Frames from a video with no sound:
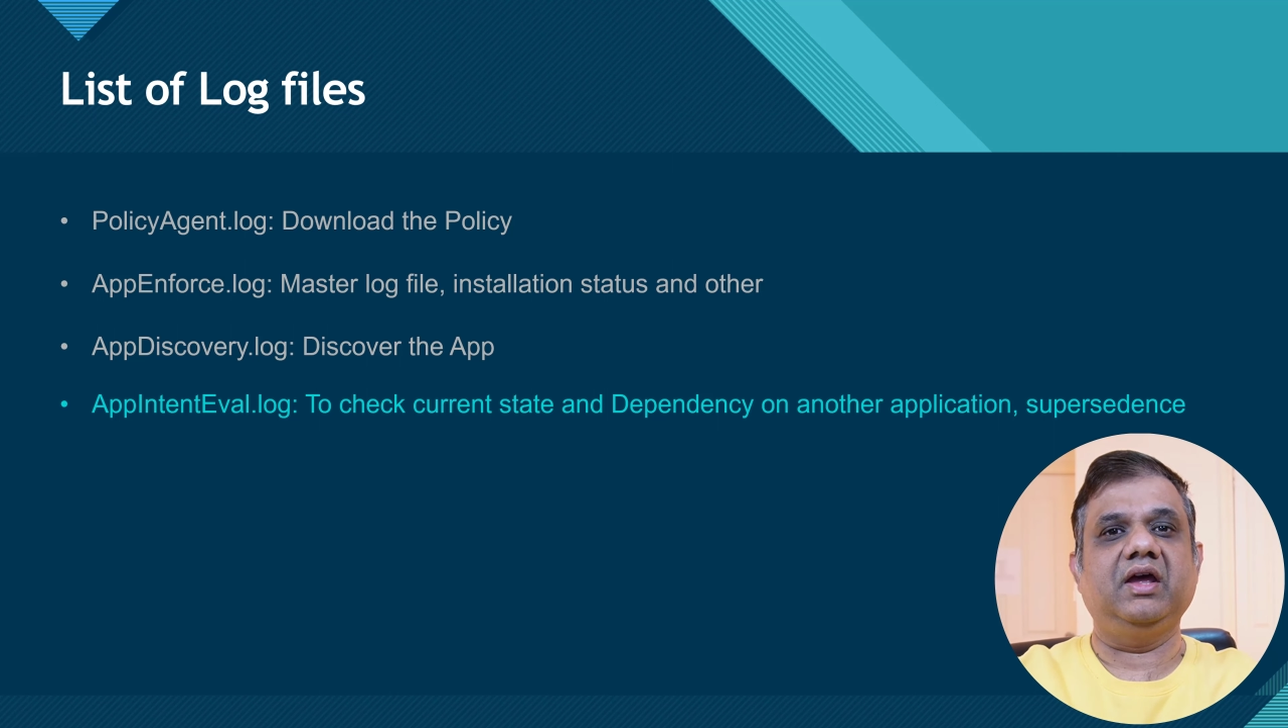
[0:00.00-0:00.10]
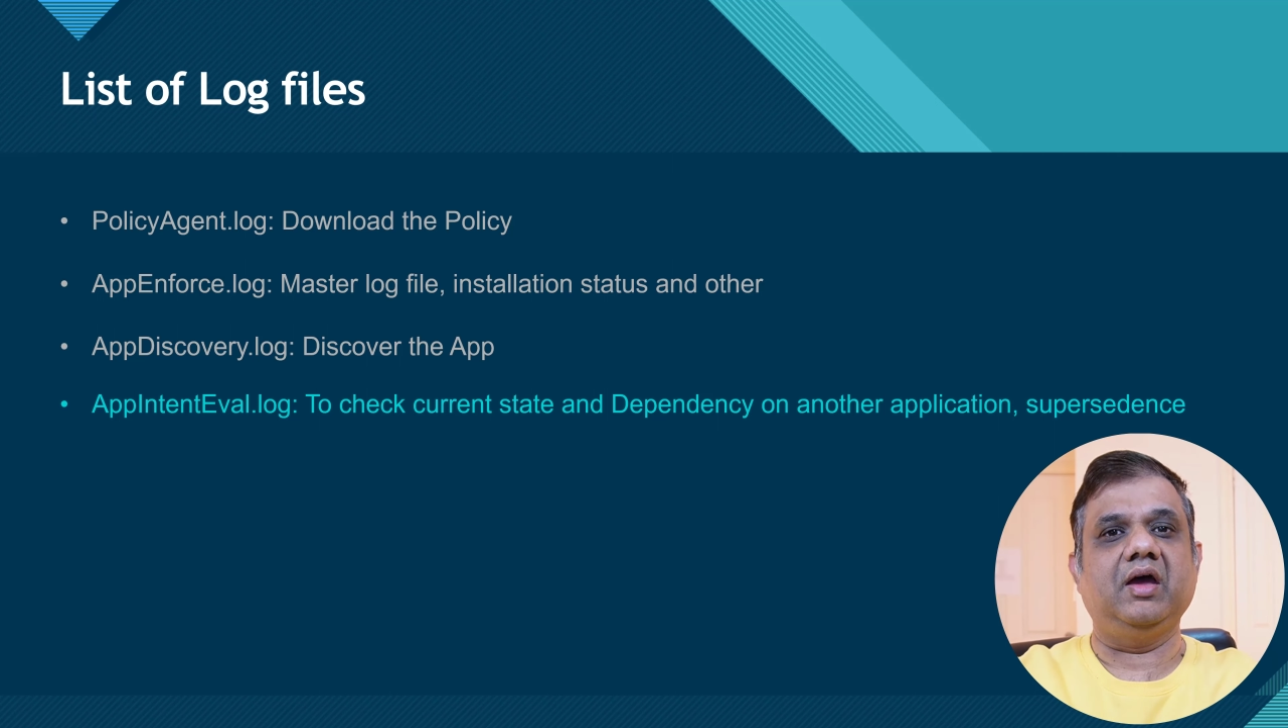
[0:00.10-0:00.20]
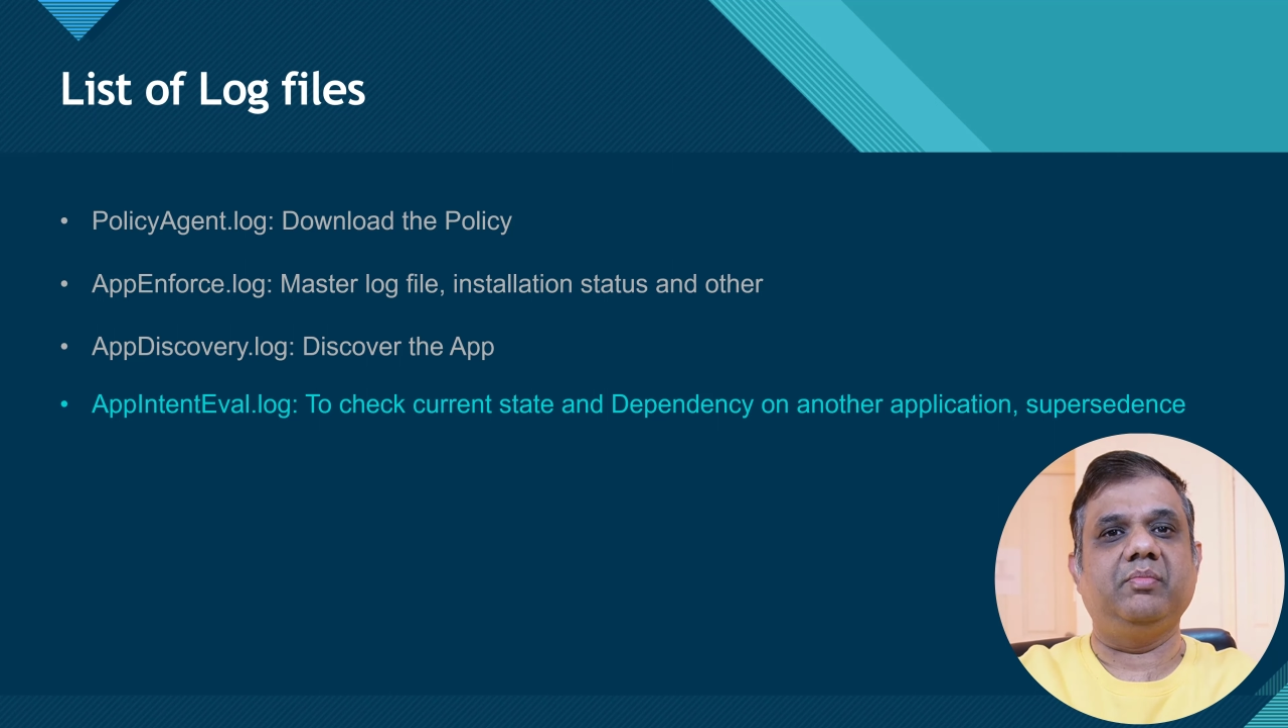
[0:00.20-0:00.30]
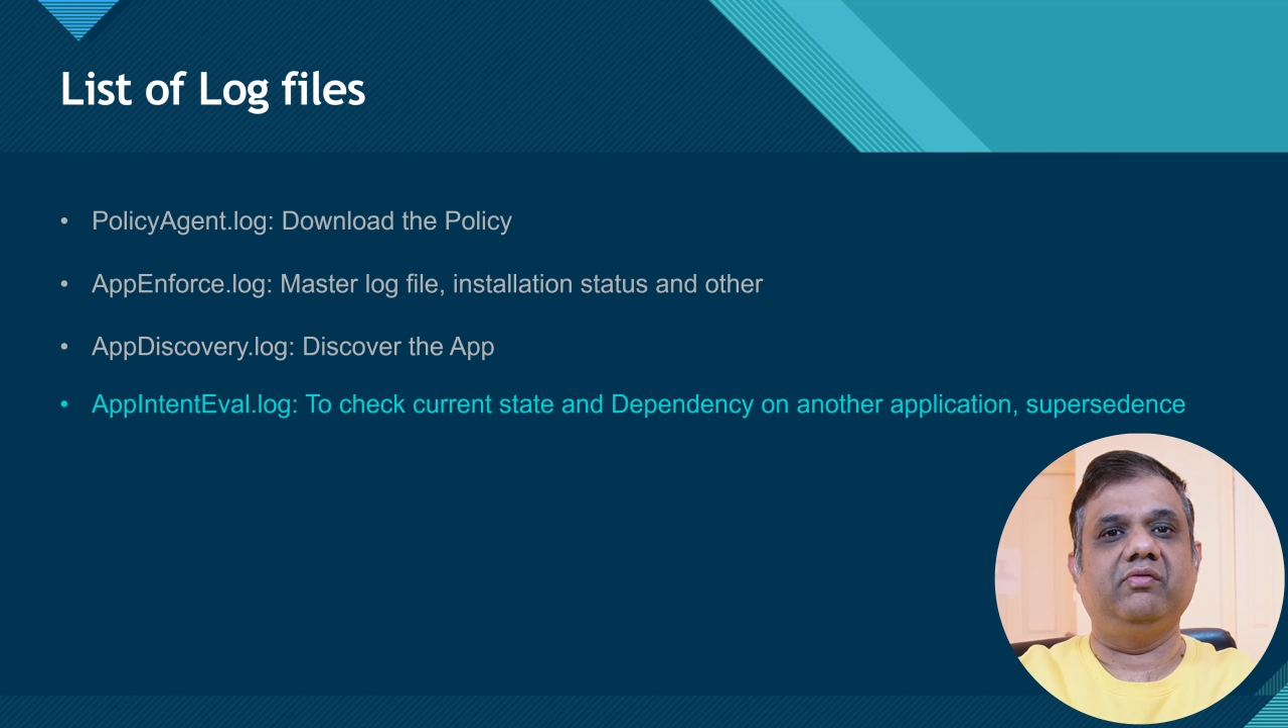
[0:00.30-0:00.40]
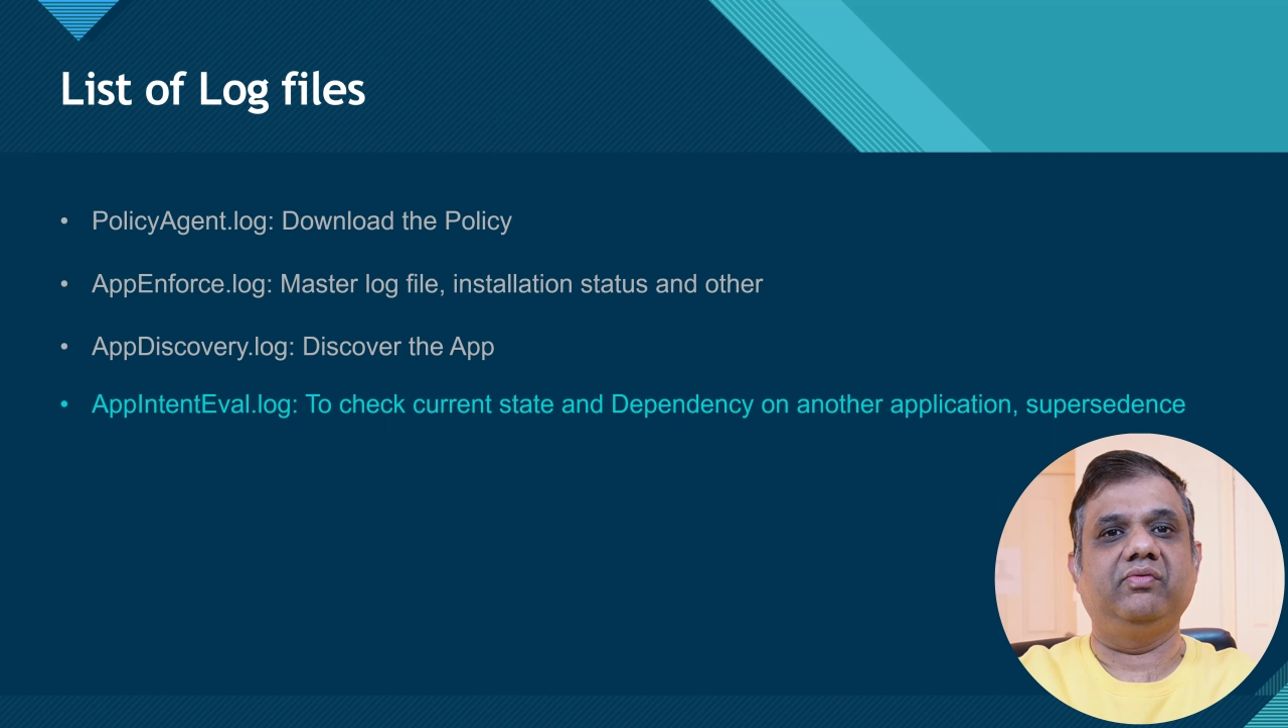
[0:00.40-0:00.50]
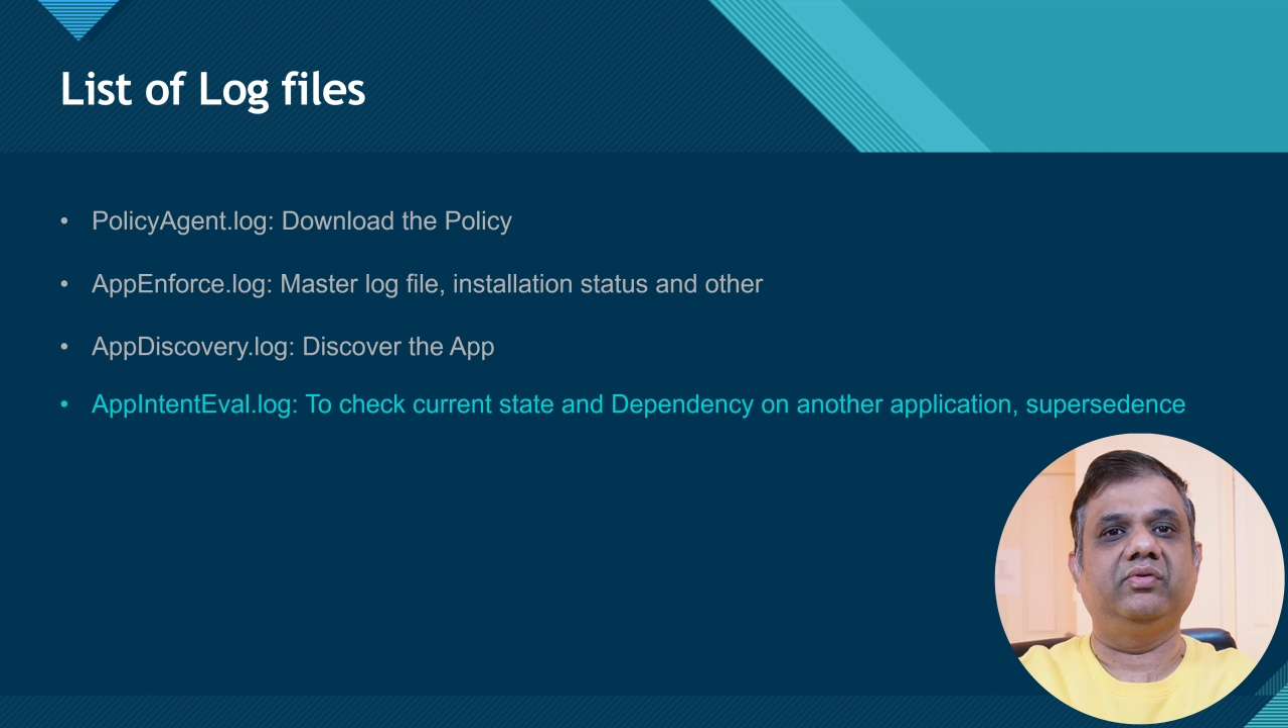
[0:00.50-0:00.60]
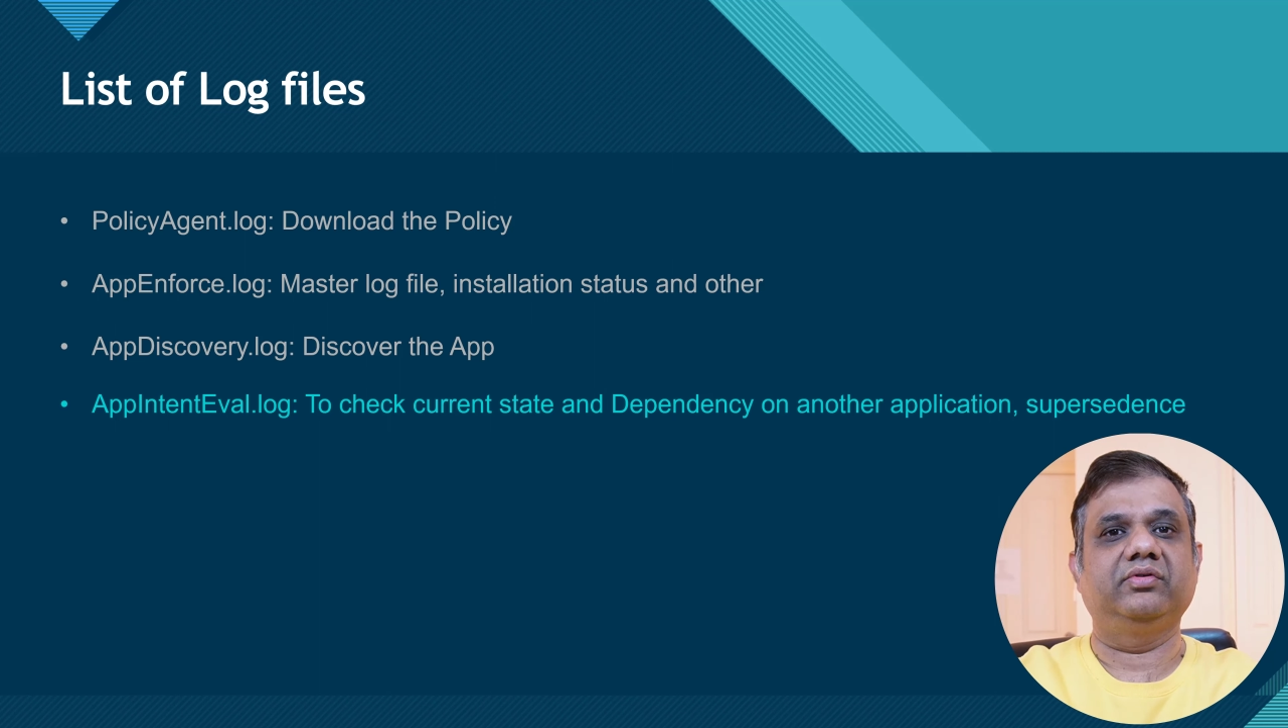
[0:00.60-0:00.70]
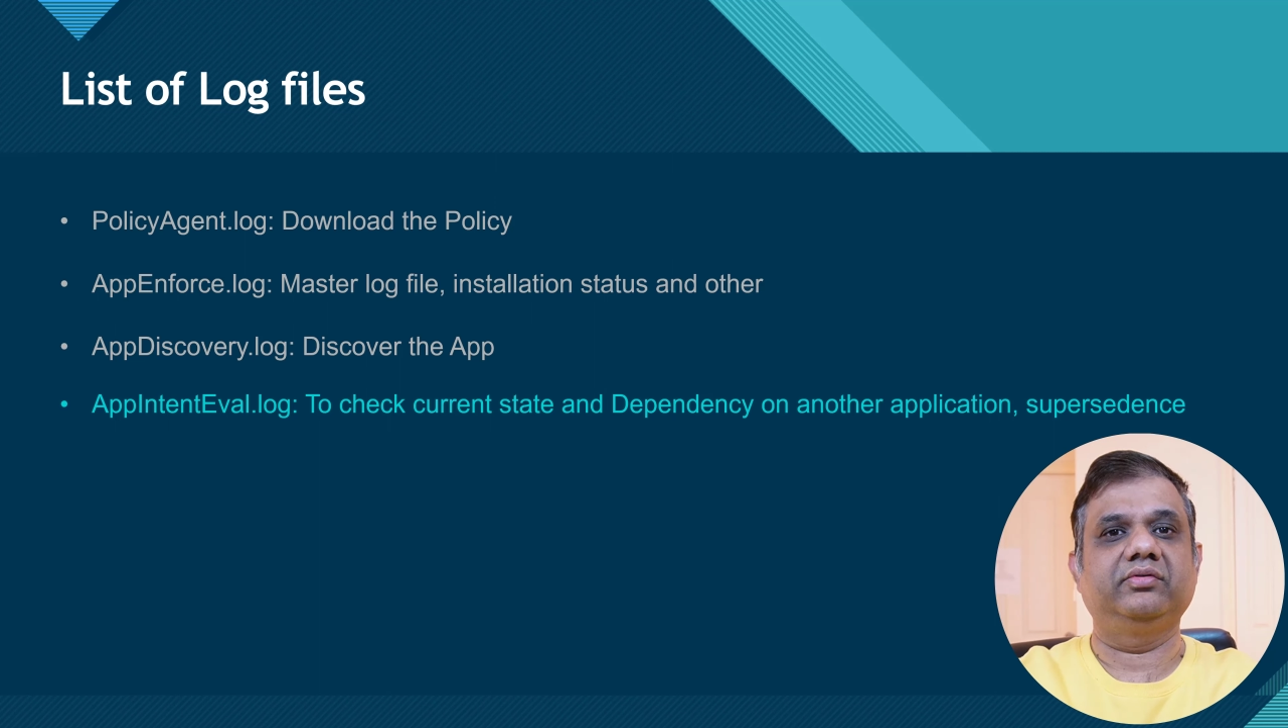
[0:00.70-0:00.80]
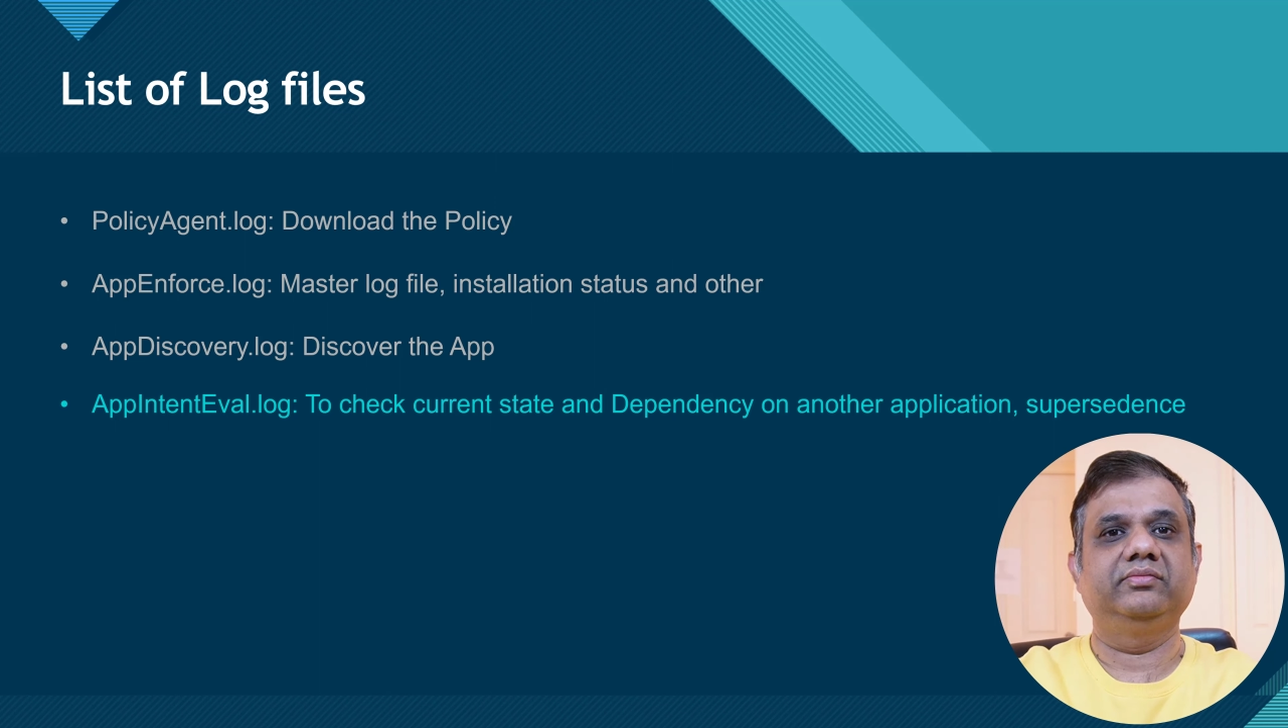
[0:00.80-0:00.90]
AppEnforce.